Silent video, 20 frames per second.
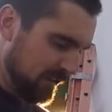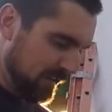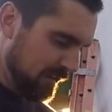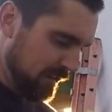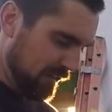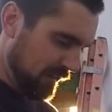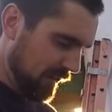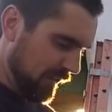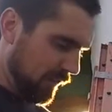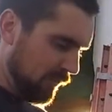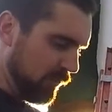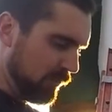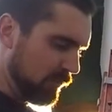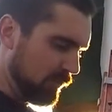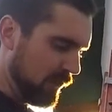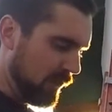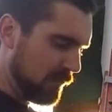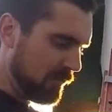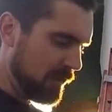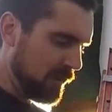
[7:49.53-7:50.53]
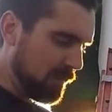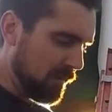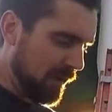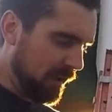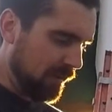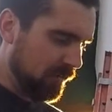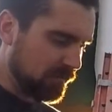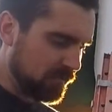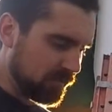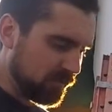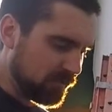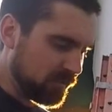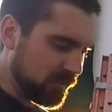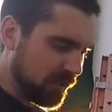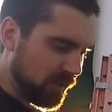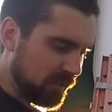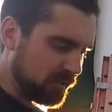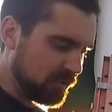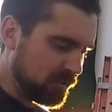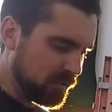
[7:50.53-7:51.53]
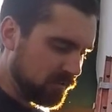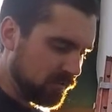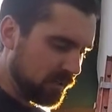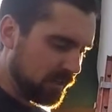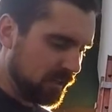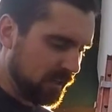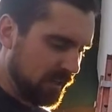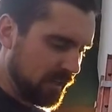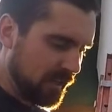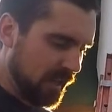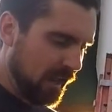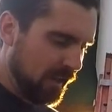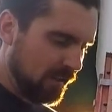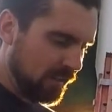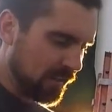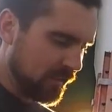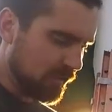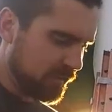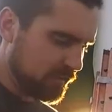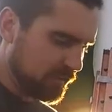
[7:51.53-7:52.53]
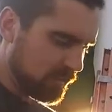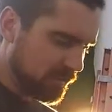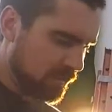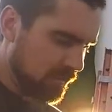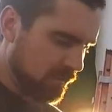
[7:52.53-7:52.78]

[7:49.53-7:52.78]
Like, I wonder how many pounds of sausage we're gonna get out of this.